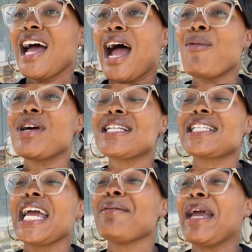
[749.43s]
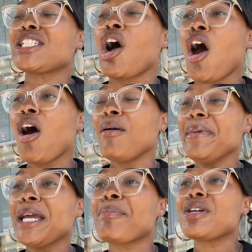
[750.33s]
I wouldn't say it makes all
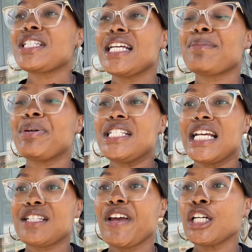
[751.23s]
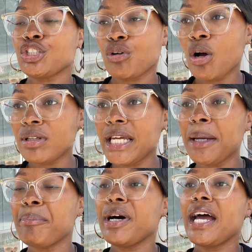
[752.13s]
men possessive and
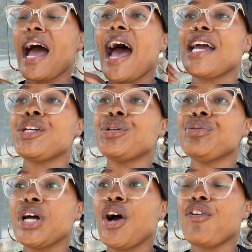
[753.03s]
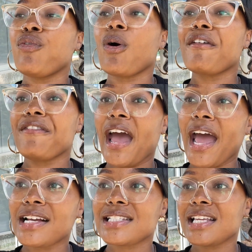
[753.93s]
controlling, but I do know for a
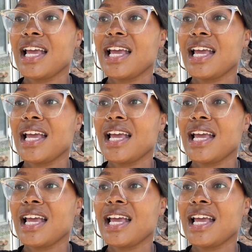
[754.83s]
fact